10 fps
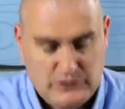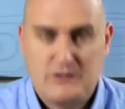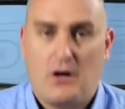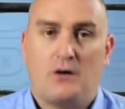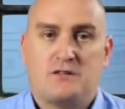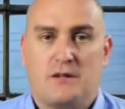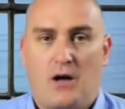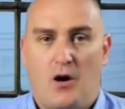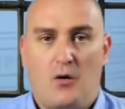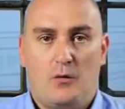you start to
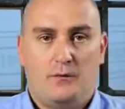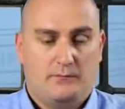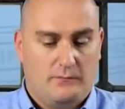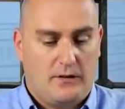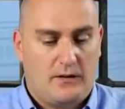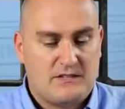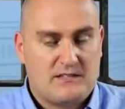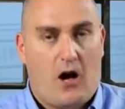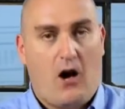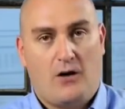go
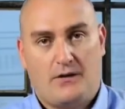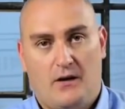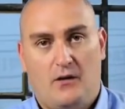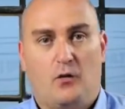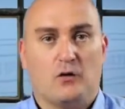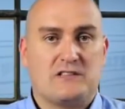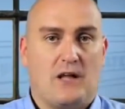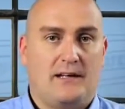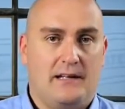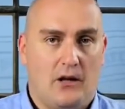harder or
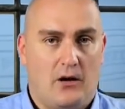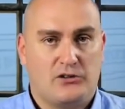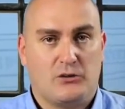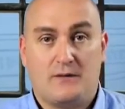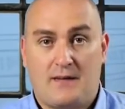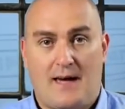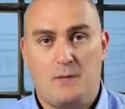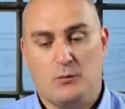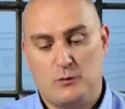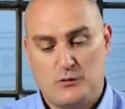slightly larger with
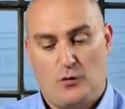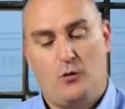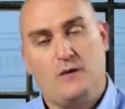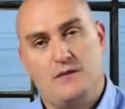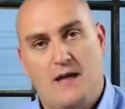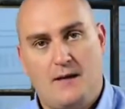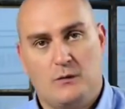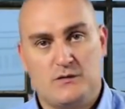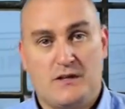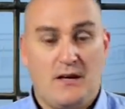cables or with
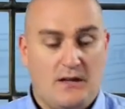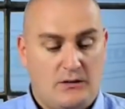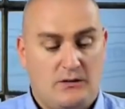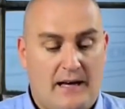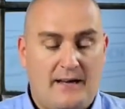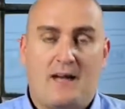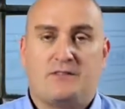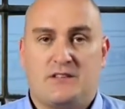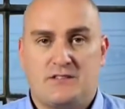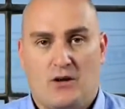nails, you then
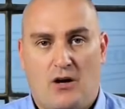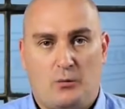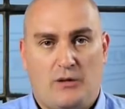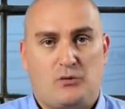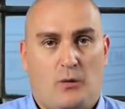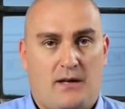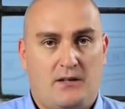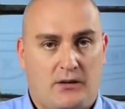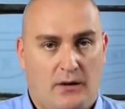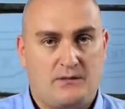have to decide which way
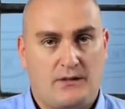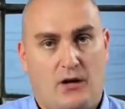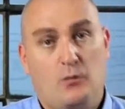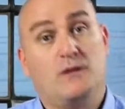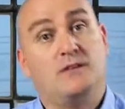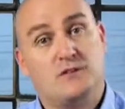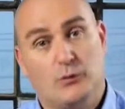you're going to go with the